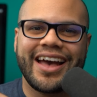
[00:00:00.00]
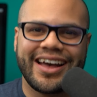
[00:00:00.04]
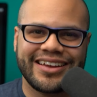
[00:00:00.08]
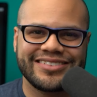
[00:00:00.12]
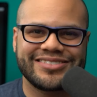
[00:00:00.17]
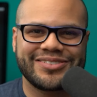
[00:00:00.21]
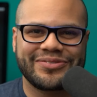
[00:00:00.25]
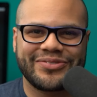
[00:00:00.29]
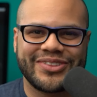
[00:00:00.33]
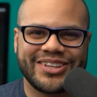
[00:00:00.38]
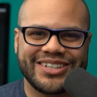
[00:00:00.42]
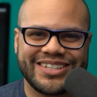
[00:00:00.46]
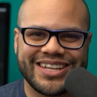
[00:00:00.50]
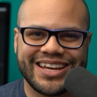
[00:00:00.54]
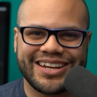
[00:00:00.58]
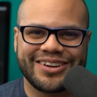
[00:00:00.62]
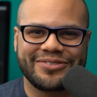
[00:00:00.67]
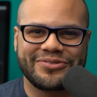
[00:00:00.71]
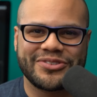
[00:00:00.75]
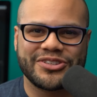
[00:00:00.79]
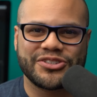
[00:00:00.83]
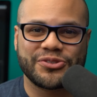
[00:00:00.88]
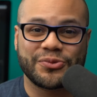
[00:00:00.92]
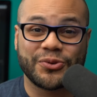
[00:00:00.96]
As of the date
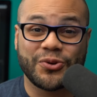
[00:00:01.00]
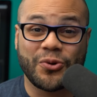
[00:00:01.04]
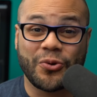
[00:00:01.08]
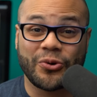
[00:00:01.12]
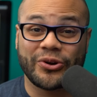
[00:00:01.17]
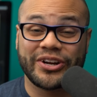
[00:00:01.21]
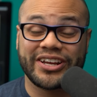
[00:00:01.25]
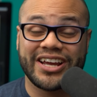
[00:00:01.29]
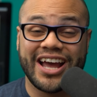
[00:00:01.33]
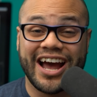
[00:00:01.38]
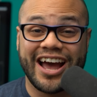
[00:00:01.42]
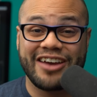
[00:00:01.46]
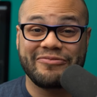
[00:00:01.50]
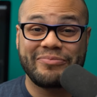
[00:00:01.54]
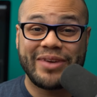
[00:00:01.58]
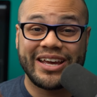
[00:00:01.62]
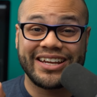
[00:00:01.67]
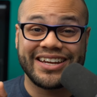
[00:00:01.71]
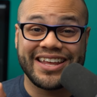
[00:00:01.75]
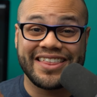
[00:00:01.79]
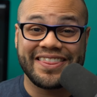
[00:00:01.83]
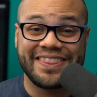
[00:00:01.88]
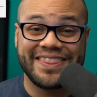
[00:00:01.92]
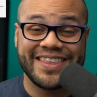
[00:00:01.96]
of this recording, I've
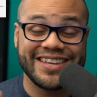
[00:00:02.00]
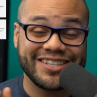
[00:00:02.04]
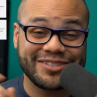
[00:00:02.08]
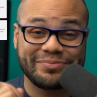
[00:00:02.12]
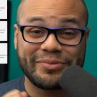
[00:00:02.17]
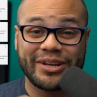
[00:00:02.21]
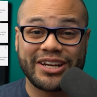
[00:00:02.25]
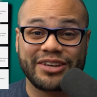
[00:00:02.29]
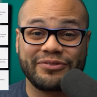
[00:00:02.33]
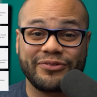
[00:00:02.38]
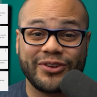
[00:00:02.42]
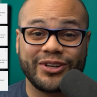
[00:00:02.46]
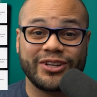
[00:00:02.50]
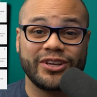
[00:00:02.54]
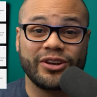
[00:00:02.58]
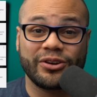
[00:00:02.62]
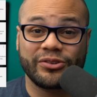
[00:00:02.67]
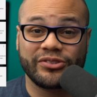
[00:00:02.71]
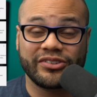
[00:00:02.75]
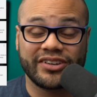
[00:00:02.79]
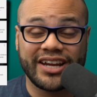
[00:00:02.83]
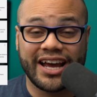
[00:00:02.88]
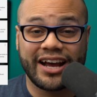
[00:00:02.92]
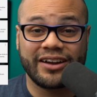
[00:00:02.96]
made this many
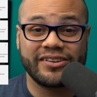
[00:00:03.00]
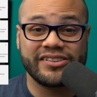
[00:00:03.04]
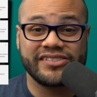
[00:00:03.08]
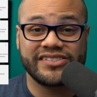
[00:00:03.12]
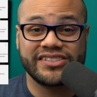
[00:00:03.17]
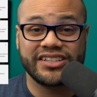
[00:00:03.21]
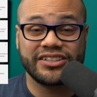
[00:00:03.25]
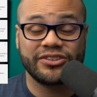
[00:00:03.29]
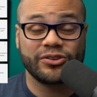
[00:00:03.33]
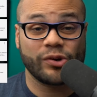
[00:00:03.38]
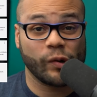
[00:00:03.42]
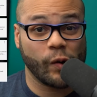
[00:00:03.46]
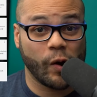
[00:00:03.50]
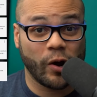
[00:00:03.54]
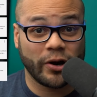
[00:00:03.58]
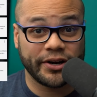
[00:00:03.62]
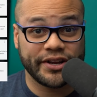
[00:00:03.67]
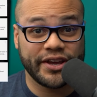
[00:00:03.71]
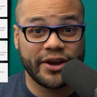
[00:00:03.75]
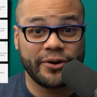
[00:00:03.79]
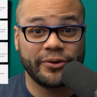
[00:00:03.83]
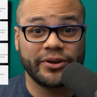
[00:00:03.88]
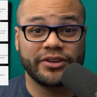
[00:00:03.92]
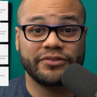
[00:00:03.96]
videos on how to sync your
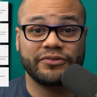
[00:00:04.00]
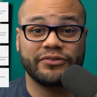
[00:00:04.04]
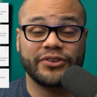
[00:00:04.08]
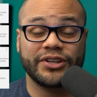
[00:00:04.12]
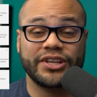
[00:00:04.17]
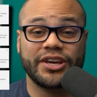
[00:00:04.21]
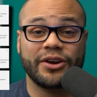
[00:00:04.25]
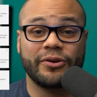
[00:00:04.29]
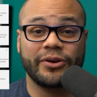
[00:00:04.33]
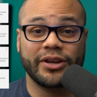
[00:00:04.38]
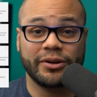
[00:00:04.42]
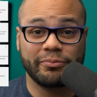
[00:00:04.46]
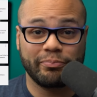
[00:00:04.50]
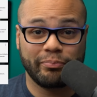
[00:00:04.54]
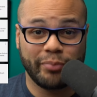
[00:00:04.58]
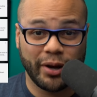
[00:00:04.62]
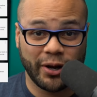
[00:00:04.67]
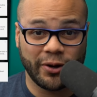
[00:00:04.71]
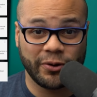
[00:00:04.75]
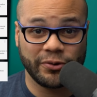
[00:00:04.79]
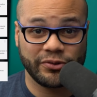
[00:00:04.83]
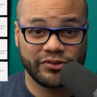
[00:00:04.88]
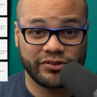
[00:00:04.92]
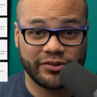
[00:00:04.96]
audio and video in
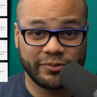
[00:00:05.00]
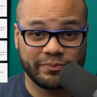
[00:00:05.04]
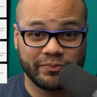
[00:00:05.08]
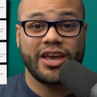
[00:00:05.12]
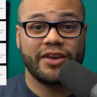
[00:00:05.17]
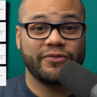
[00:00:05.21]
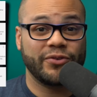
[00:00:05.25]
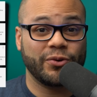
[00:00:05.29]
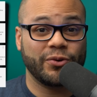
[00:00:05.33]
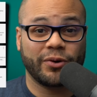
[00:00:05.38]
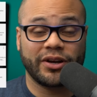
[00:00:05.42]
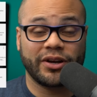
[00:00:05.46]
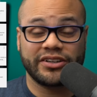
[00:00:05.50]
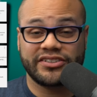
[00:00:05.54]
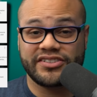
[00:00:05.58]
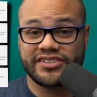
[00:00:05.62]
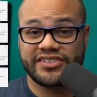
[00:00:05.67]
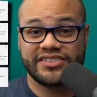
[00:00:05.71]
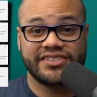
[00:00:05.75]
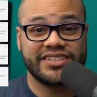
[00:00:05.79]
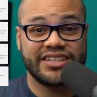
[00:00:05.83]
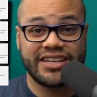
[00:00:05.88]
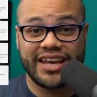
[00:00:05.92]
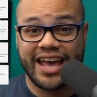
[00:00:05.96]
post. If you want to
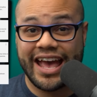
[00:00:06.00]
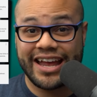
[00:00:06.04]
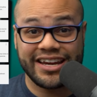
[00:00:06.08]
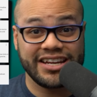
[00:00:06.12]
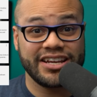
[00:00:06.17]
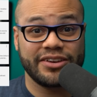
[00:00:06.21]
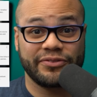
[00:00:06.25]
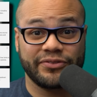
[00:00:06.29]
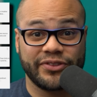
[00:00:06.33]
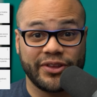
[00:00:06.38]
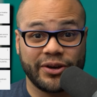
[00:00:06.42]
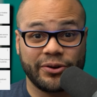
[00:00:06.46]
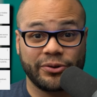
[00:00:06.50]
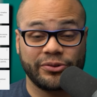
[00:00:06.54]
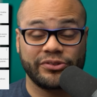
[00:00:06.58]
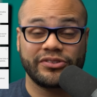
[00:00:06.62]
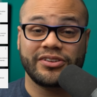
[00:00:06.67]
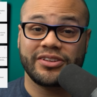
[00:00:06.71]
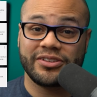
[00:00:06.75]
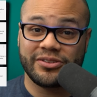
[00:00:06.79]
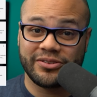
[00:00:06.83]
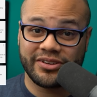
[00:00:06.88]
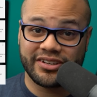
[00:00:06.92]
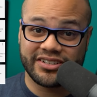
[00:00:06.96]
see any of
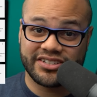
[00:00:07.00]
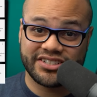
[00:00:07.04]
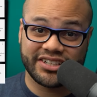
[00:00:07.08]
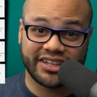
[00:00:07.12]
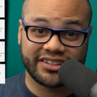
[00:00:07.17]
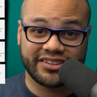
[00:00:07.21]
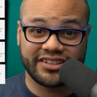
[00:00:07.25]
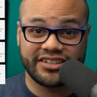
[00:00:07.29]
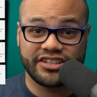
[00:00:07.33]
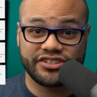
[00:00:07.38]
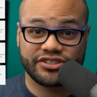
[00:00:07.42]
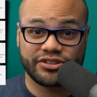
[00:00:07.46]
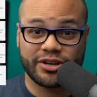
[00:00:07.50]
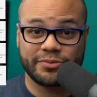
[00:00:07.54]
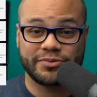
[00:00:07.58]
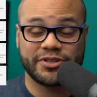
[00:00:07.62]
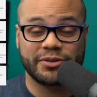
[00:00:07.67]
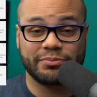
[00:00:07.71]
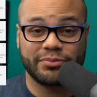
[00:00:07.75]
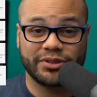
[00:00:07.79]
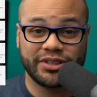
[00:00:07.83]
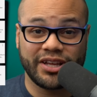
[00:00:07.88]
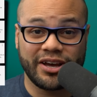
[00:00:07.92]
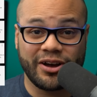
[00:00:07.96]
those, you can check the
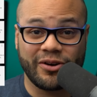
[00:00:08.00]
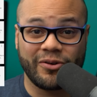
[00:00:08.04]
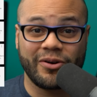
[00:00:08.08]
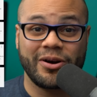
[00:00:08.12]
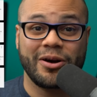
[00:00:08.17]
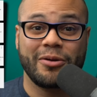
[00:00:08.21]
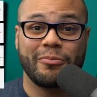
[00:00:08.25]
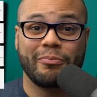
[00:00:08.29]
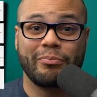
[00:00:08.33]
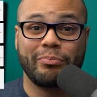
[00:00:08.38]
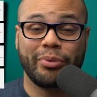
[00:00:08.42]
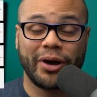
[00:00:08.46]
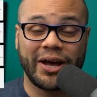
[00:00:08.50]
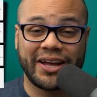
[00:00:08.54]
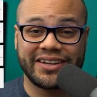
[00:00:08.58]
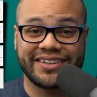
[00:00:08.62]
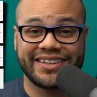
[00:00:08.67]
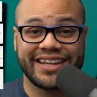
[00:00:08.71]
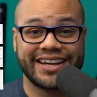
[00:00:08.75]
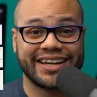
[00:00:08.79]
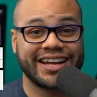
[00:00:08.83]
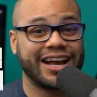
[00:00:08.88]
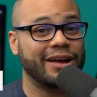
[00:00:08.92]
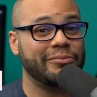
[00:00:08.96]
description below, but
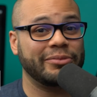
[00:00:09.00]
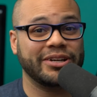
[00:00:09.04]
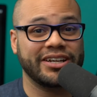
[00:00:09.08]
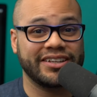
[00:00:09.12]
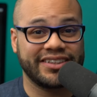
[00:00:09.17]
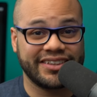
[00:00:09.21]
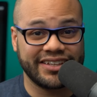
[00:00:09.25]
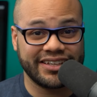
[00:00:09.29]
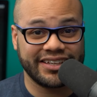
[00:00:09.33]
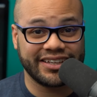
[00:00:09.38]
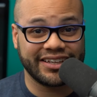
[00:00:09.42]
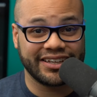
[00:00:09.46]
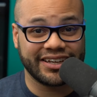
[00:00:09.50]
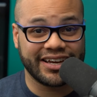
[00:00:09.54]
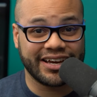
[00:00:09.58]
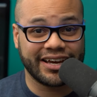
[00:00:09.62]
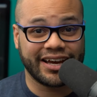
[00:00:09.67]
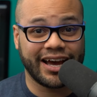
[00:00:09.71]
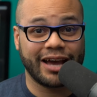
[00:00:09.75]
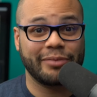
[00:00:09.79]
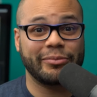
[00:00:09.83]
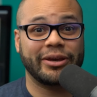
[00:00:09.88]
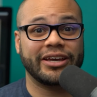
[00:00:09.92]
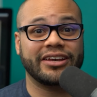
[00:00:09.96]
that got me to thinking,
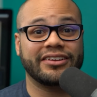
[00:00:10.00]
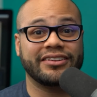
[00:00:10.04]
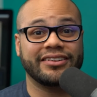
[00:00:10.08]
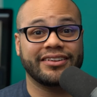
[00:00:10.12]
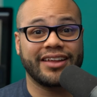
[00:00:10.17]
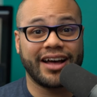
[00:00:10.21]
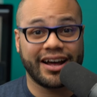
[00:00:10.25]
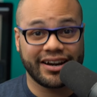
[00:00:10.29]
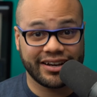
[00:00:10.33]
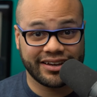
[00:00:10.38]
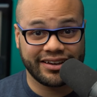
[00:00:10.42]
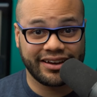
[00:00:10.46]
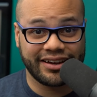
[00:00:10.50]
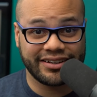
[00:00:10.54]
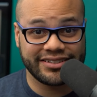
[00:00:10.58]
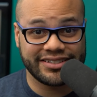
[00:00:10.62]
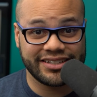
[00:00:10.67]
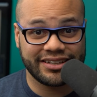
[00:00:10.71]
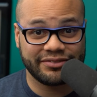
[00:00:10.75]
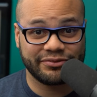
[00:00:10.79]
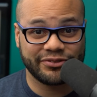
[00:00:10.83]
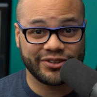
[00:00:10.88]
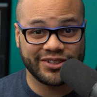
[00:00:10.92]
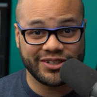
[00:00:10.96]
I make a lot of
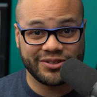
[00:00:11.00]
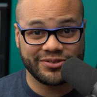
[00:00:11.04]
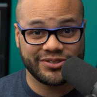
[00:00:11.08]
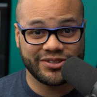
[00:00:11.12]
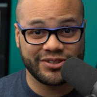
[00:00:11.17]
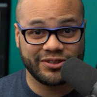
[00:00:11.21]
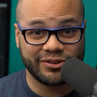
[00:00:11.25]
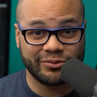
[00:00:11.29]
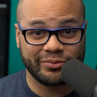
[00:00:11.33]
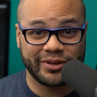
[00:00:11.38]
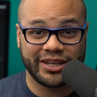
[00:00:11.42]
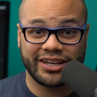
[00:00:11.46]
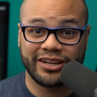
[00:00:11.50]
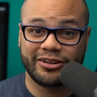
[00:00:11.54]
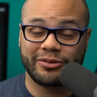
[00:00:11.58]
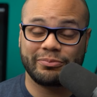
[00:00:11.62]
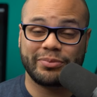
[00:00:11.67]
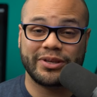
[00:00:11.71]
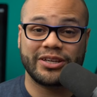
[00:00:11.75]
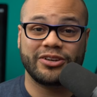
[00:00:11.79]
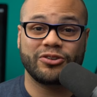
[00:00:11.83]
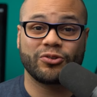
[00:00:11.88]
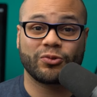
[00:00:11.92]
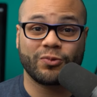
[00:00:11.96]
content for YouTube and it'd
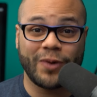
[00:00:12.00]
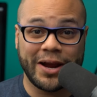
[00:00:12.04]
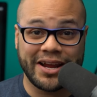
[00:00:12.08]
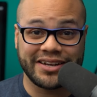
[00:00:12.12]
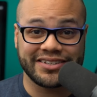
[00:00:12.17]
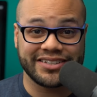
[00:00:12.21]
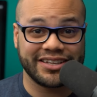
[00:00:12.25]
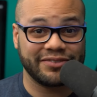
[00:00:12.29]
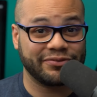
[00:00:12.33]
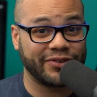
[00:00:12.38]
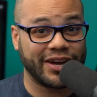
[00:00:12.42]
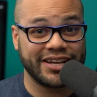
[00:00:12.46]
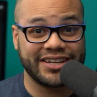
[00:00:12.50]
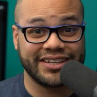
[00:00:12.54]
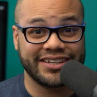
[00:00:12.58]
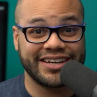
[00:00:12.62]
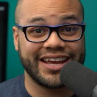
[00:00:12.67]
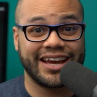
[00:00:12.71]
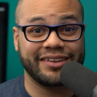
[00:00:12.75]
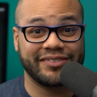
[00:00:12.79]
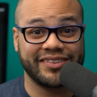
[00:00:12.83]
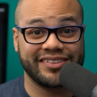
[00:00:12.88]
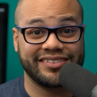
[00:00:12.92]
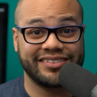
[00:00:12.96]
be great if I didn't
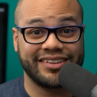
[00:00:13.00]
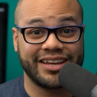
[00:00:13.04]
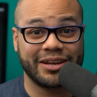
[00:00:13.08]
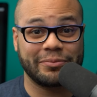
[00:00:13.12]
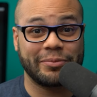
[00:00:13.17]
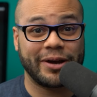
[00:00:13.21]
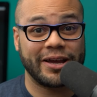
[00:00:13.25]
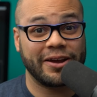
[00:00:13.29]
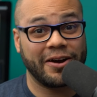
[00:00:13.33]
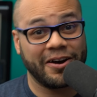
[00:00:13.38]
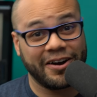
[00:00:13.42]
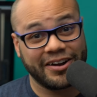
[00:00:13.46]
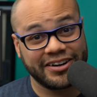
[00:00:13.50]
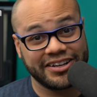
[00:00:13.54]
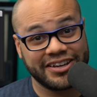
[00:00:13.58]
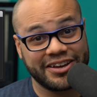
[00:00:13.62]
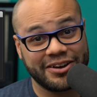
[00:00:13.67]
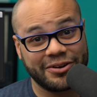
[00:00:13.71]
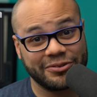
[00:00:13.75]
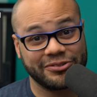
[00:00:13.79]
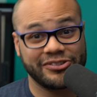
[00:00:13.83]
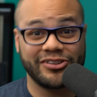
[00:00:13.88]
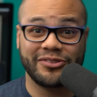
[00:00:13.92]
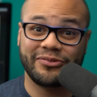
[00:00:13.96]
have to sync my
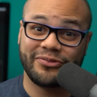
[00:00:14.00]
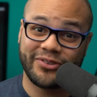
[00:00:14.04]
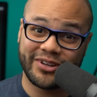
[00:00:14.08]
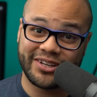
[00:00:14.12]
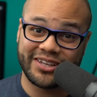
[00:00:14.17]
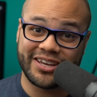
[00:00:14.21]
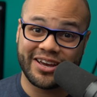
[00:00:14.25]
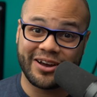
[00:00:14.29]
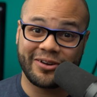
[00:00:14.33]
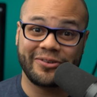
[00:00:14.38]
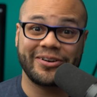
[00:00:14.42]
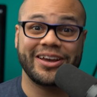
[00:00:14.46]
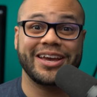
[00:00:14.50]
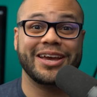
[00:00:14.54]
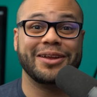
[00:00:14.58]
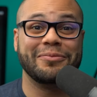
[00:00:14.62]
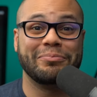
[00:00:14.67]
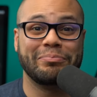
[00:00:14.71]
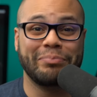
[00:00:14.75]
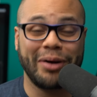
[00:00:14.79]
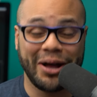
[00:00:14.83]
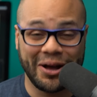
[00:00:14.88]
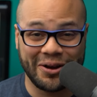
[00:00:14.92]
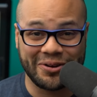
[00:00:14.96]
audio to video in
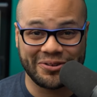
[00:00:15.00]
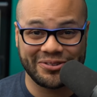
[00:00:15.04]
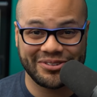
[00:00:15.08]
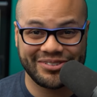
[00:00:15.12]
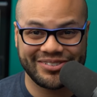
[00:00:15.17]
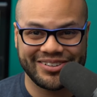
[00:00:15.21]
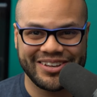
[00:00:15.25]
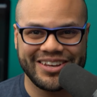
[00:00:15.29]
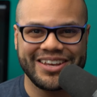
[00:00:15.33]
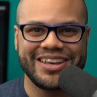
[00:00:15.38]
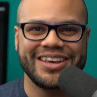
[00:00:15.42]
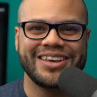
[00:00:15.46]
post.